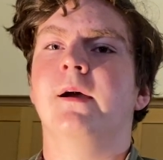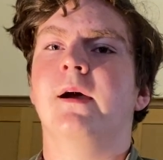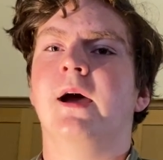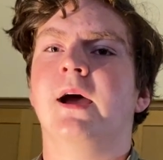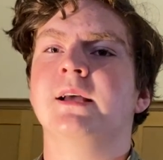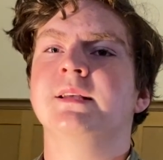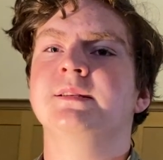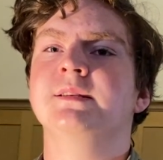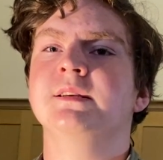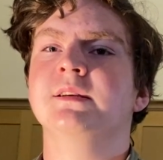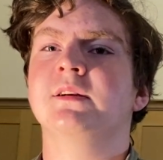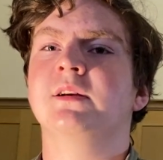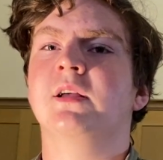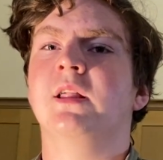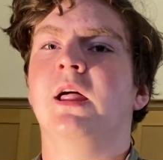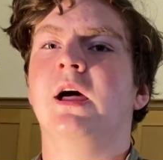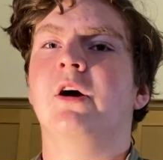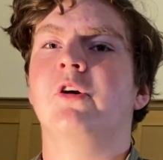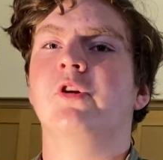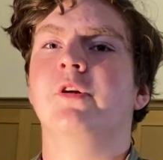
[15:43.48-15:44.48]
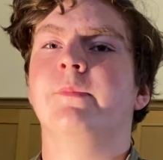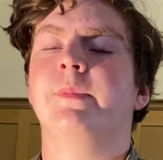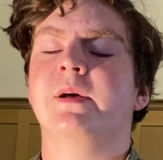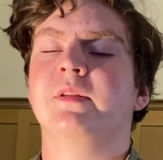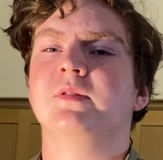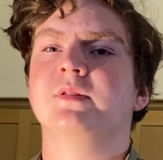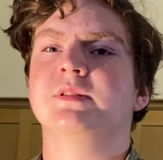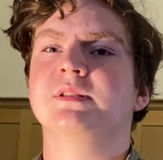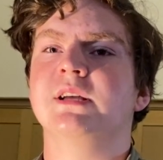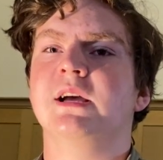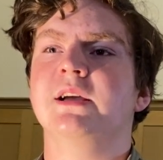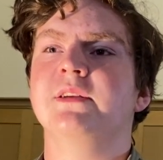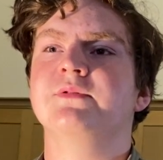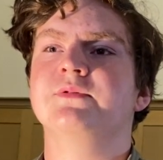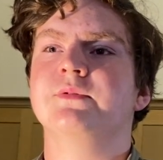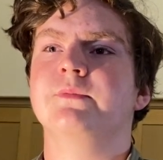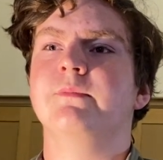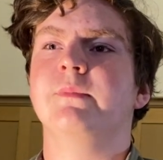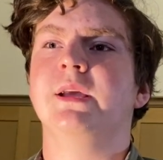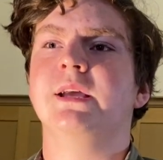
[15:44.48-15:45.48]
I see a cloud about the size
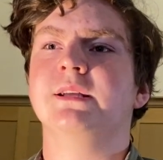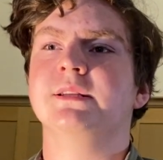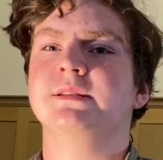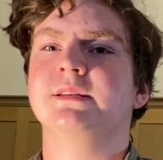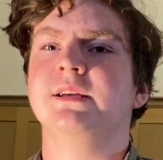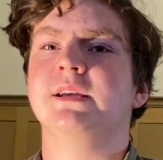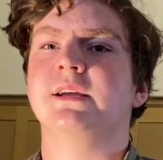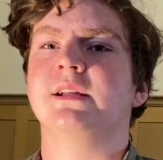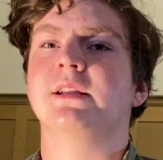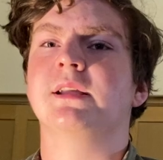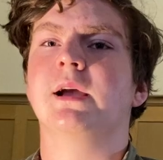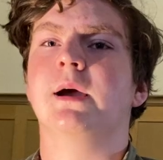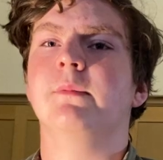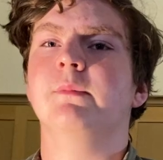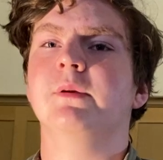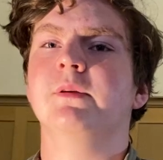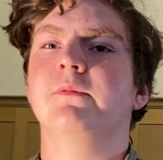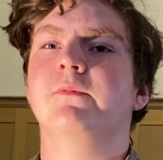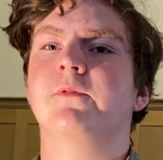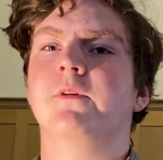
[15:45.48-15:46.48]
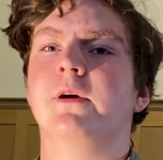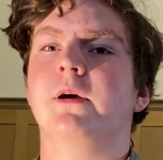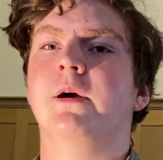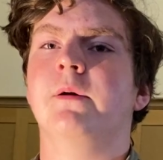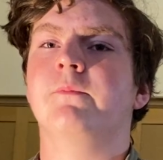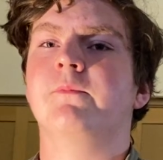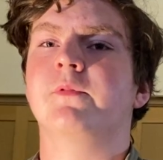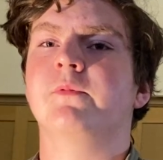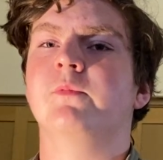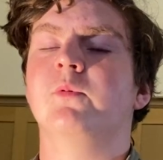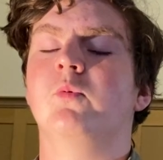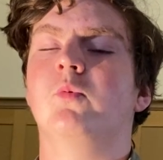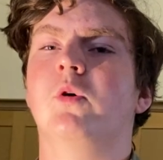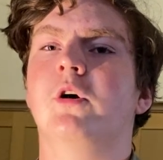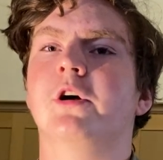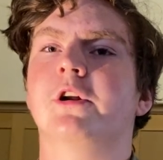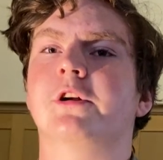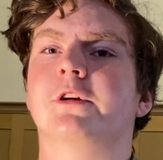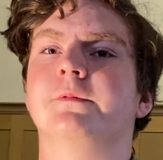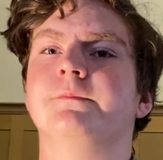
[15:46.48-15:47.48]
of a man's hand coming for, up from the
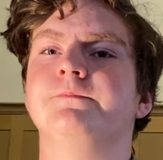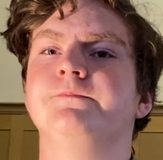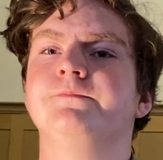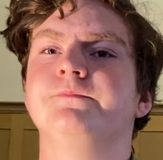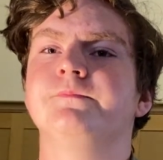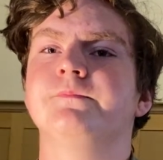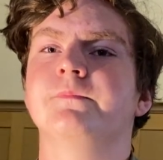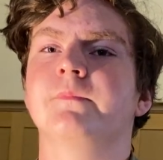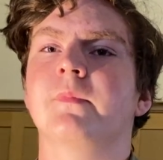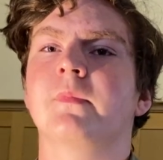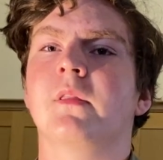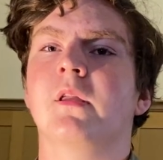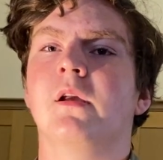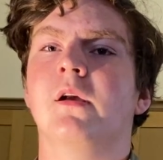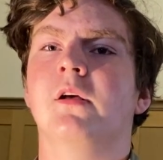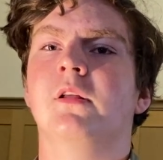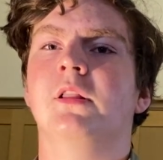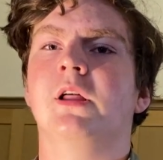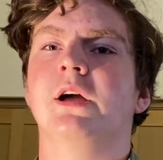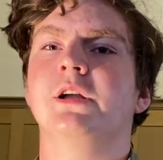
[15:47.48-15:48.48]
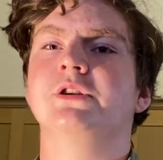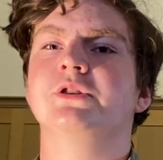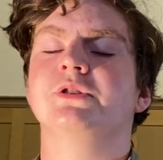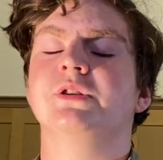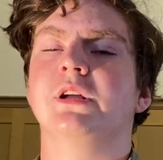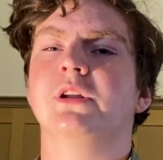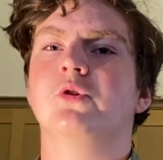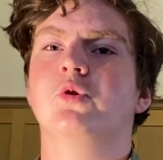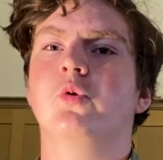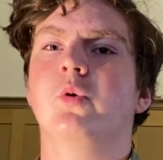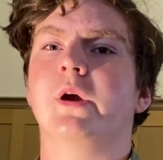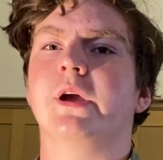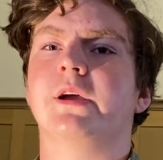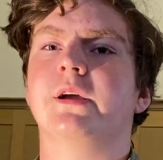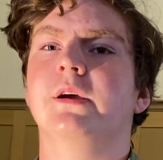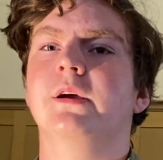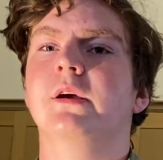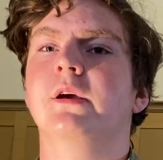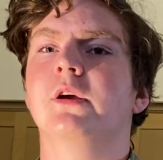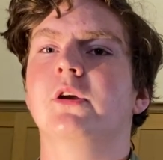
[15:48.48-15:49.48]
water. Elijah said, Quick,
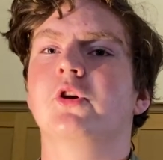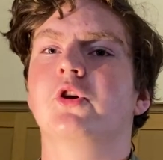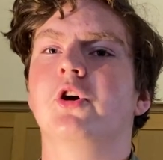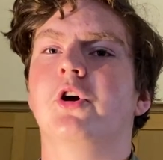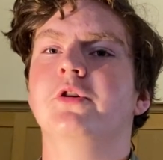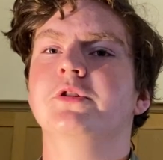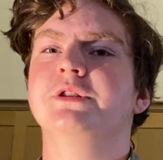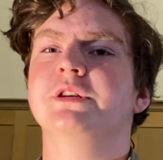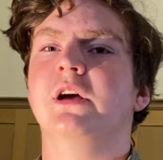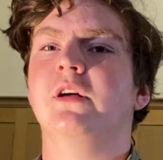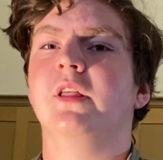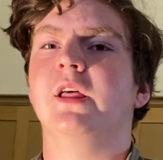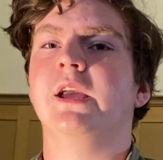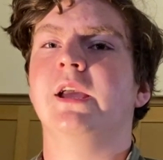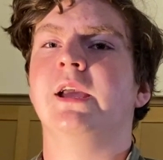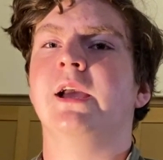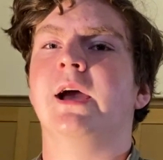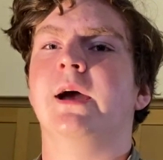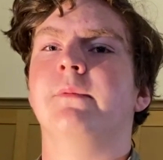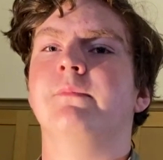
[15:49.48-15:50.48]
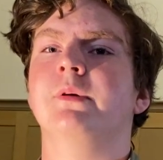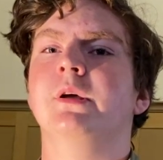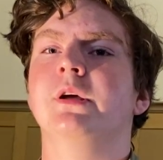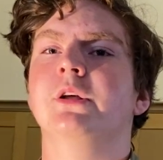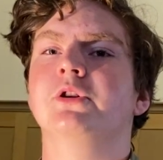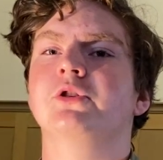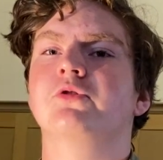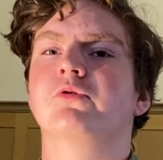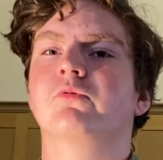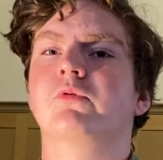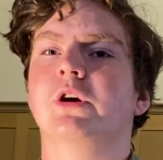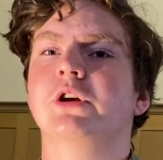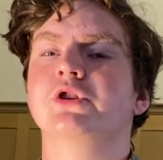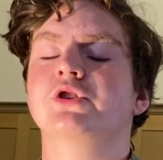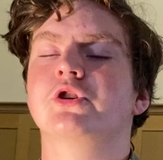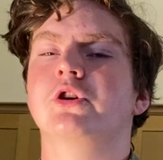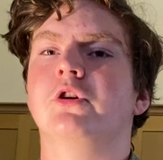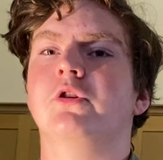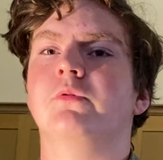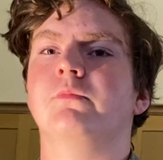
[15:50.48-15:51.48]
go tell Ahab to
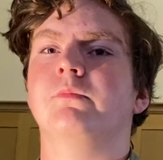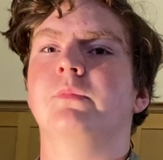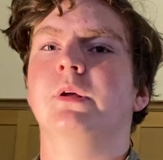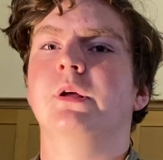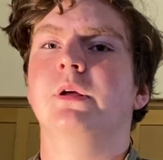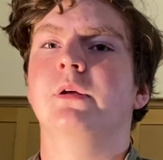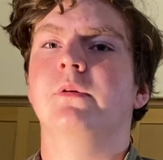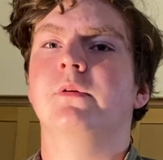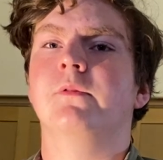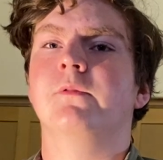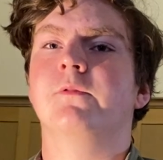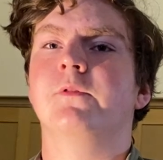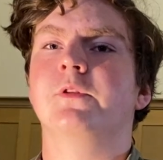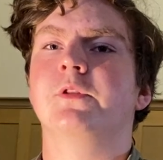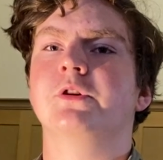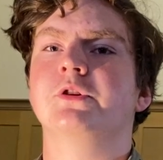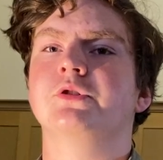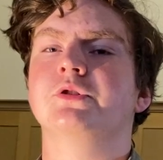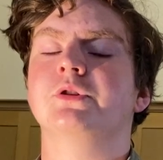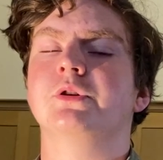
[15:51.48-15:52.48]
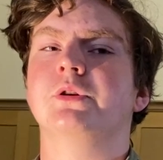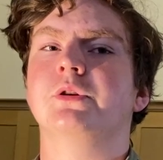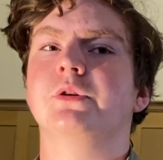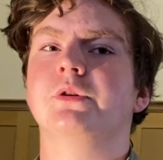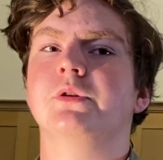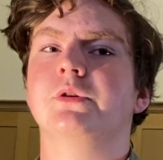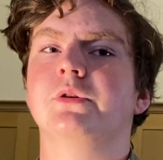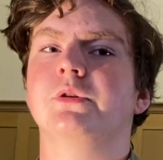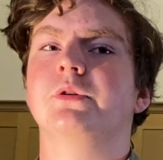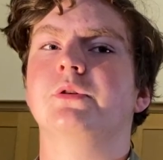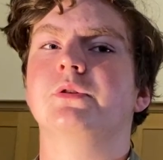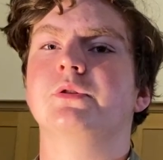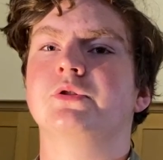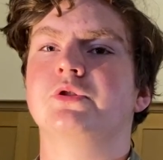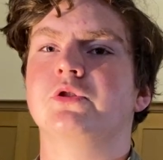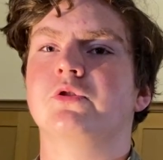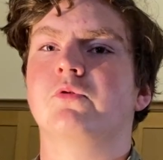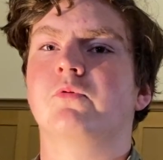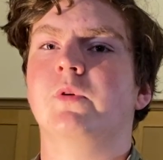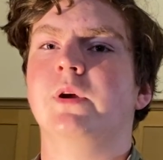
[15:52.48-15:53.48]
rush home, for there's
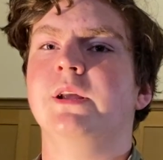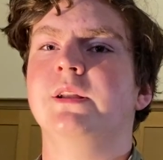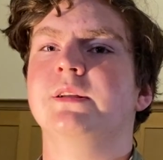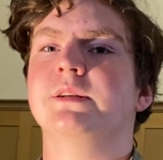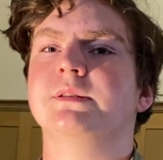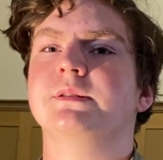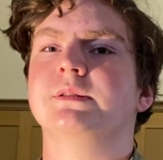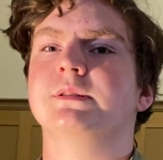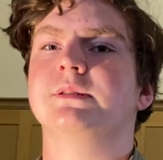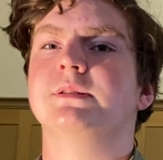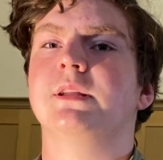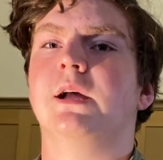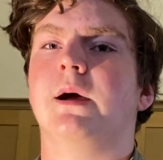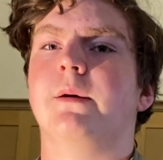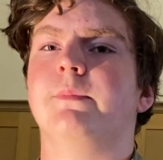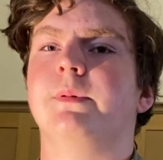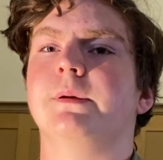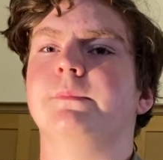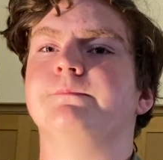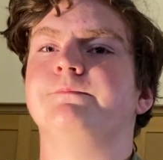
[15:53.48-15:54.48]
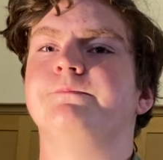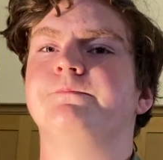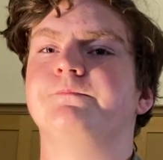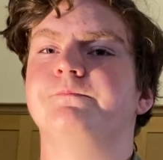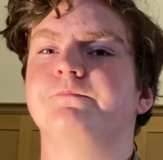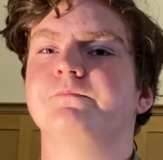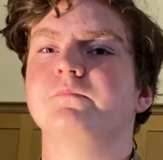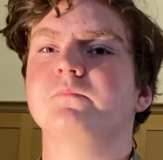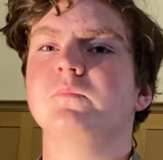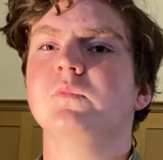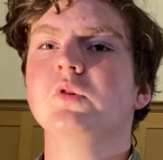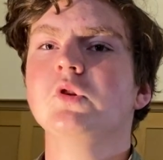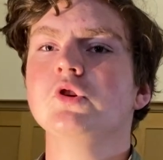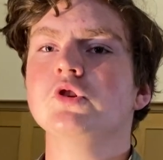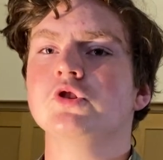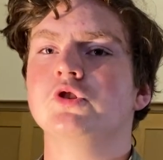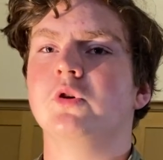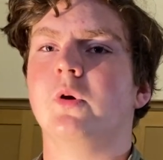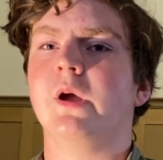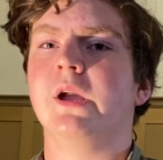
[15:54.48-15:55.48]
so the rain doesn't stop him.
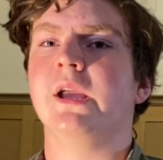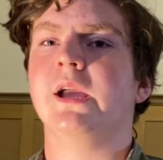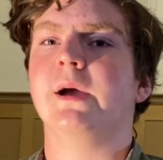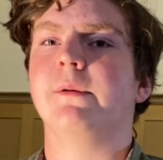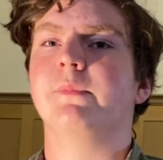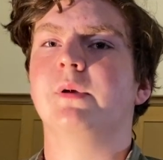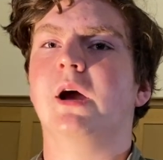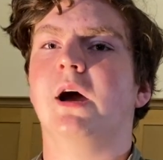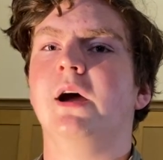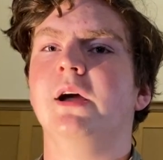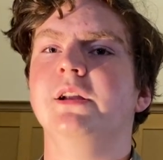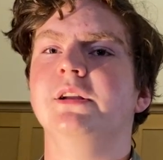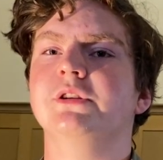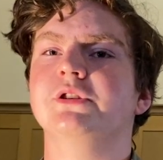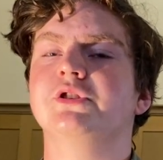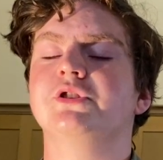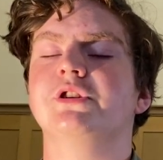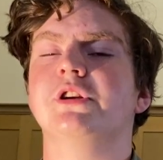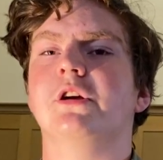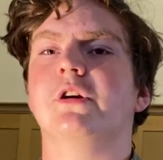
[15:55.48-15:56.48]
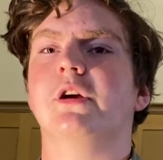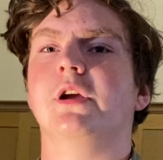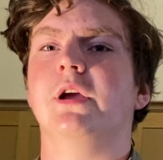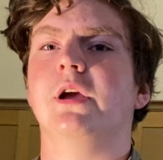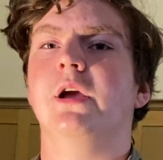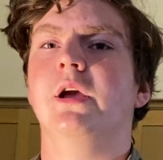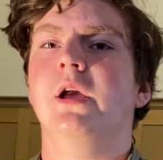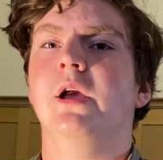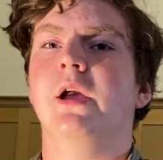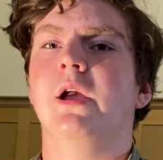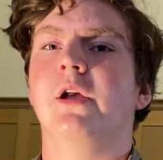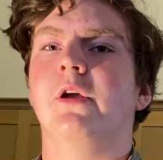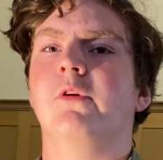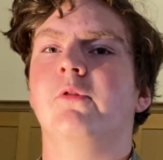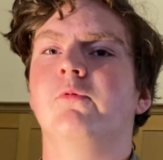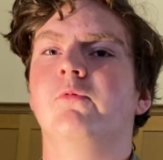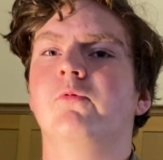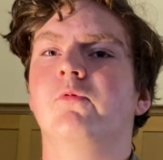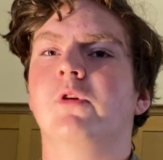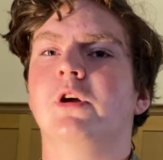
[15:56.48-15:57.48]
So Ahab got in his chariot
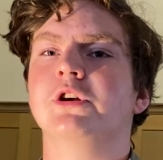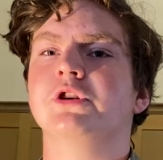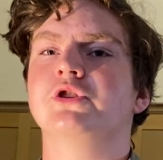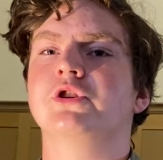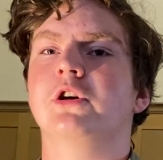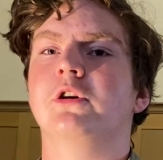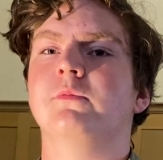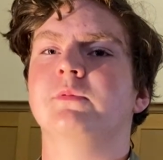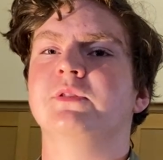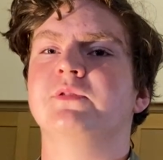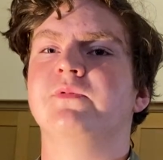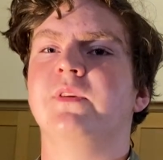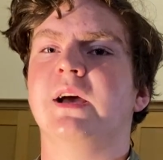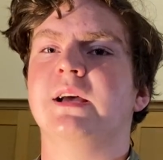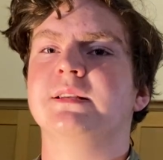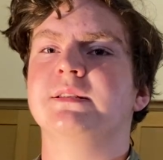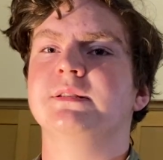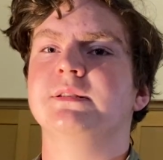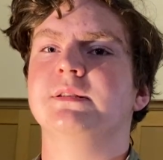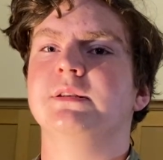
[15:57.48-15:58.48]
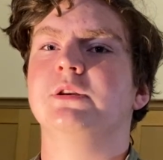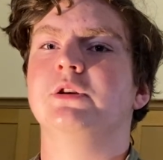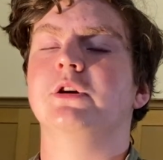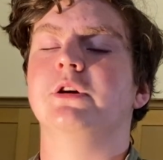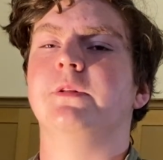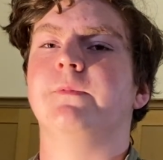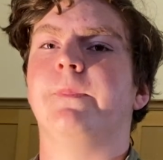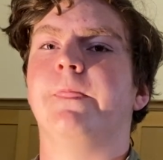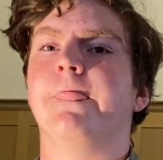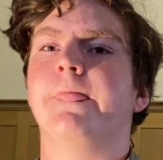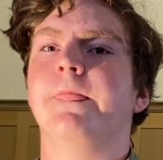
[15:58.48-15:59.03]
and rushed home as fast as he could.